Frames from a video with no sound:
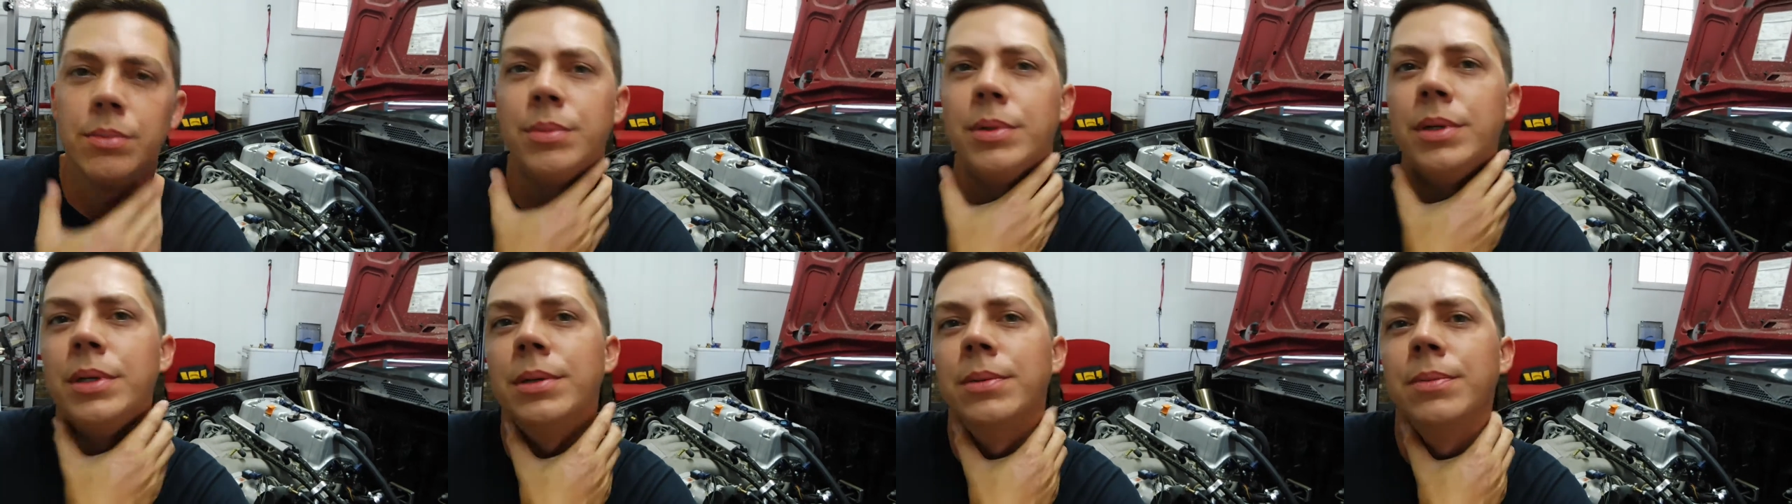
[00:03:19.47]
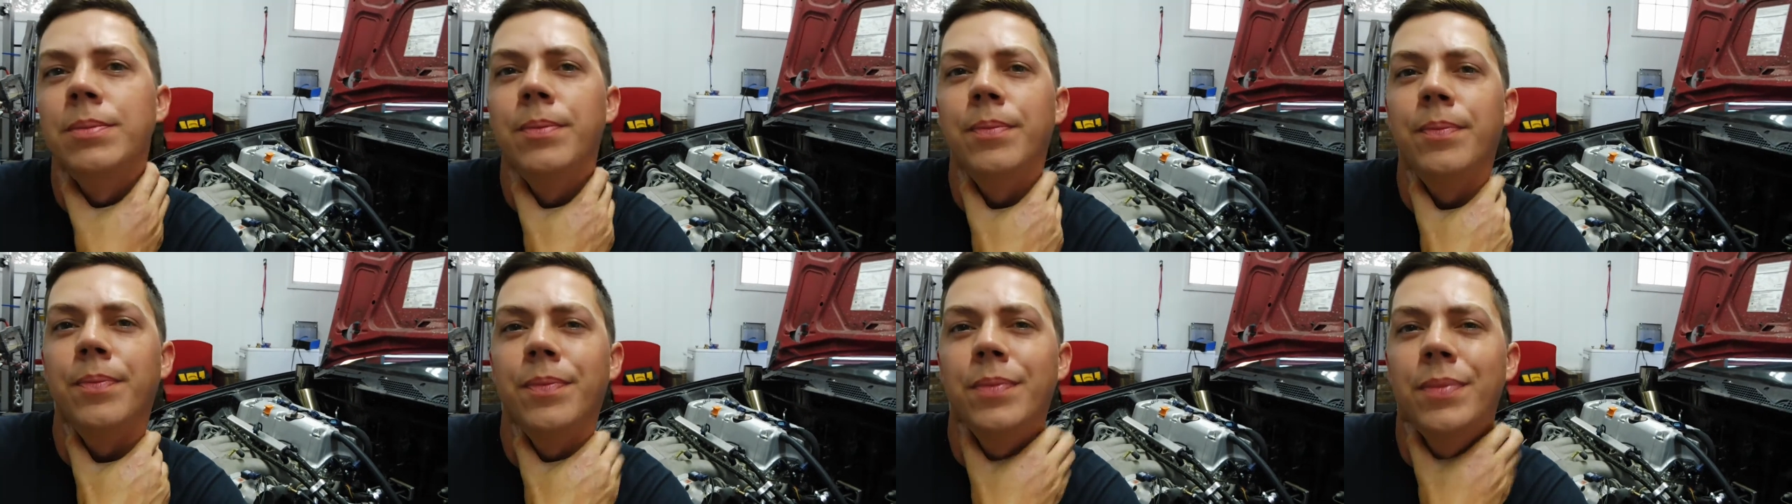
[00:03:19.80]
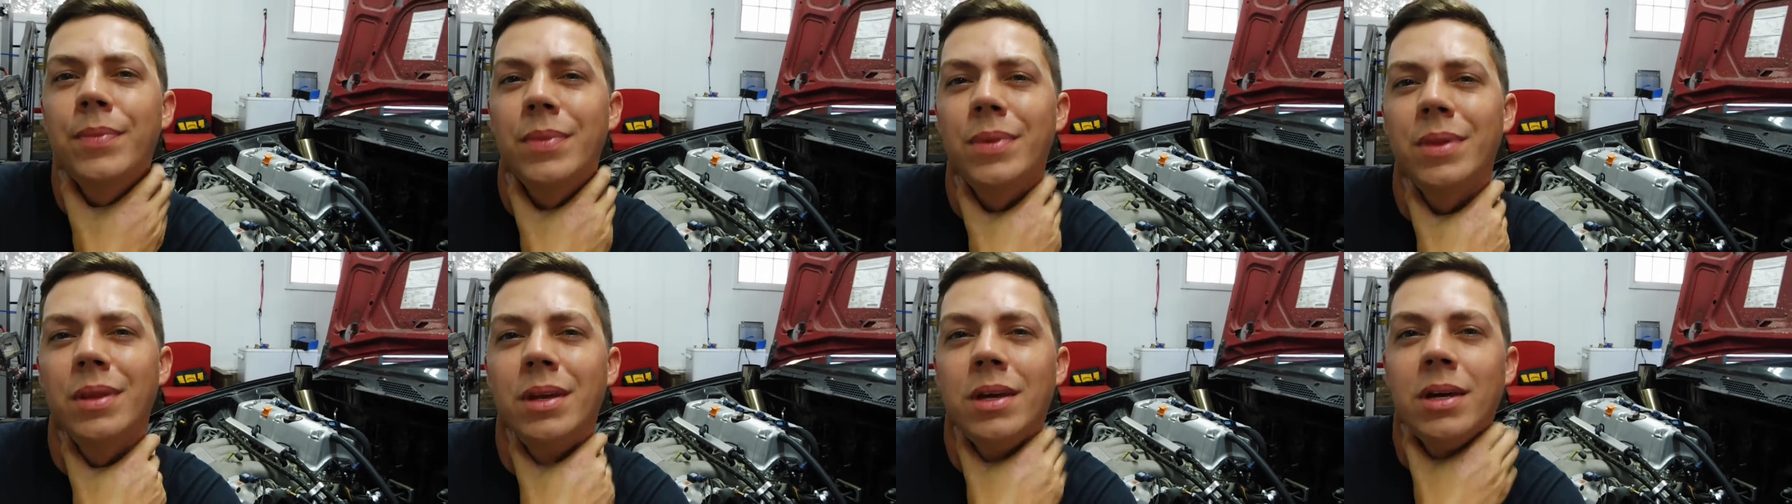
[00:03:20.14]
But
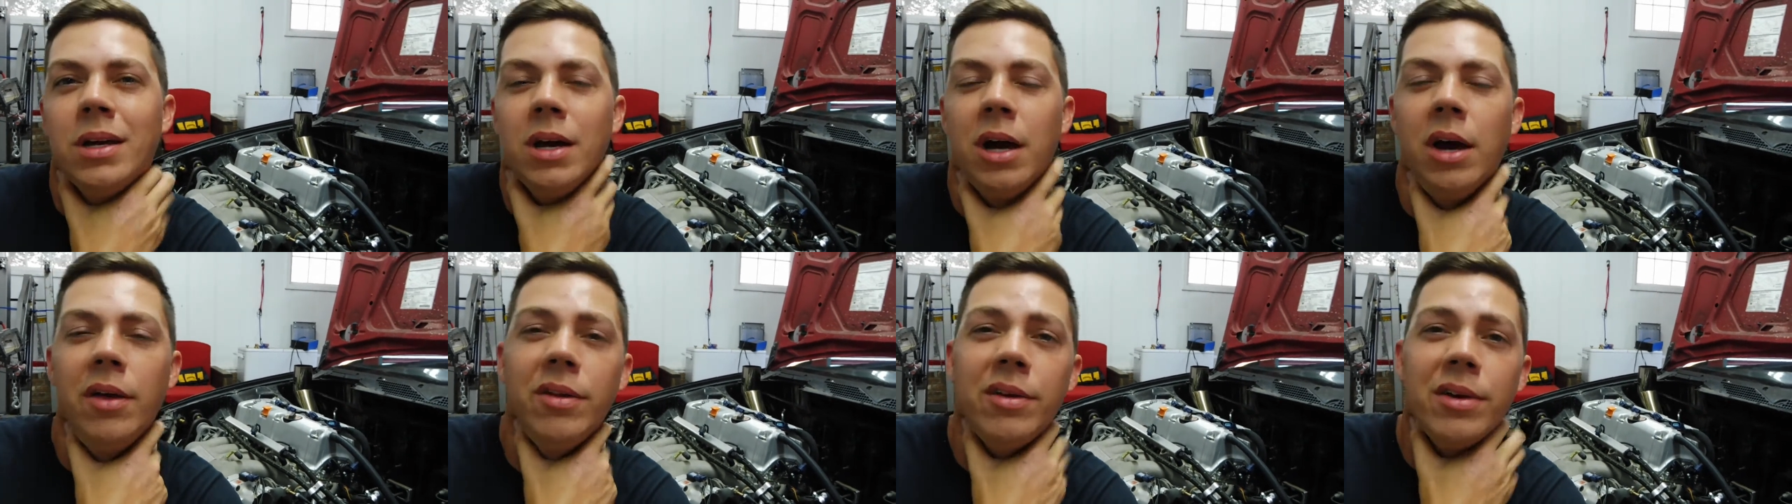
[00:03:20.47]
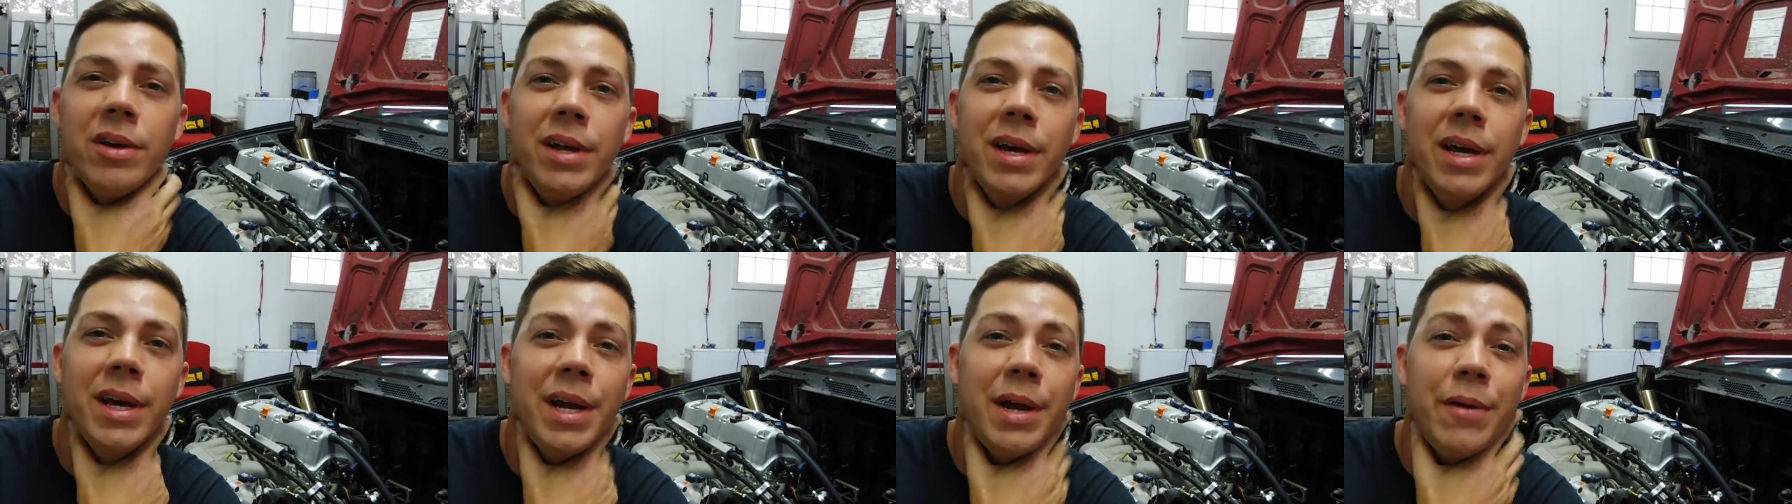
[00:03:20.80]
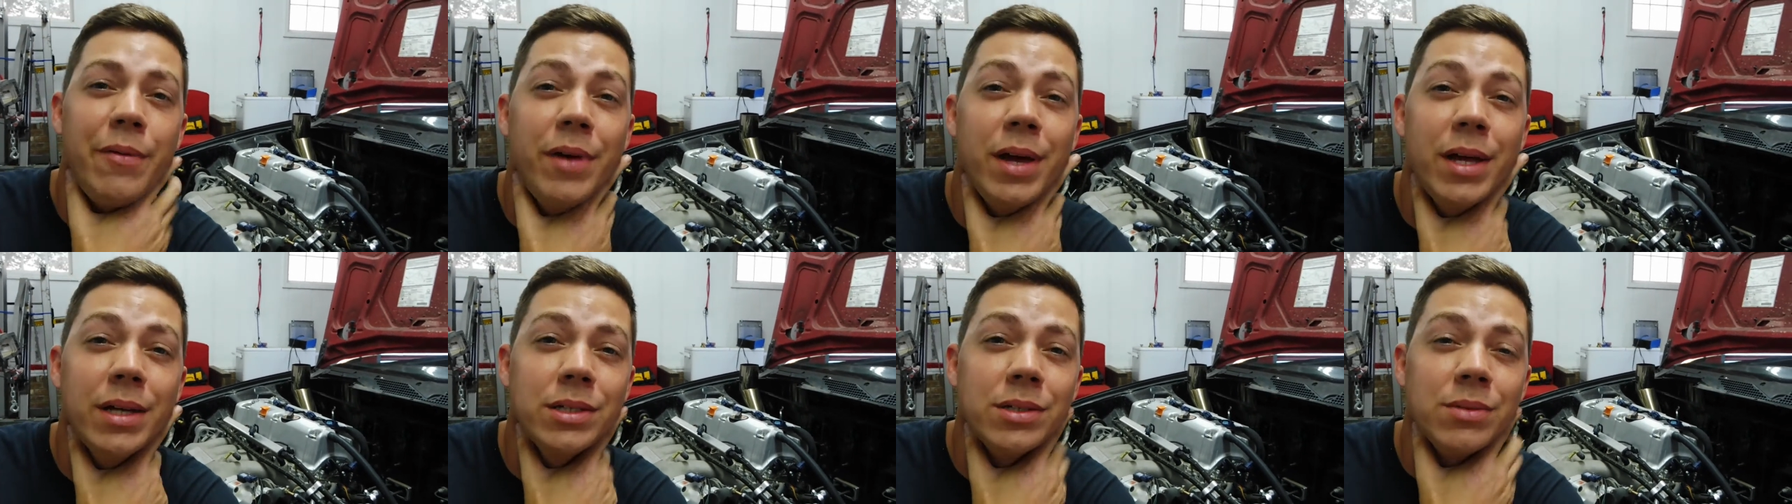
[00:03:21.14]
other than that, I've
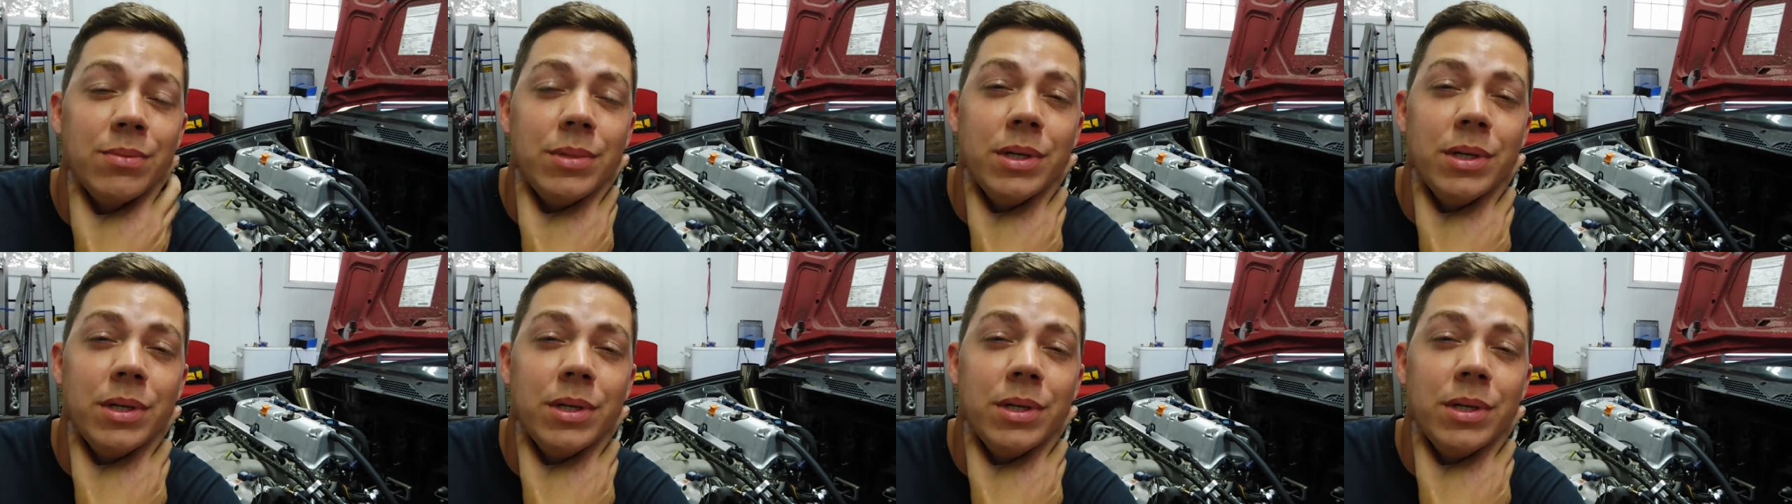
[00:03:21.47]
had some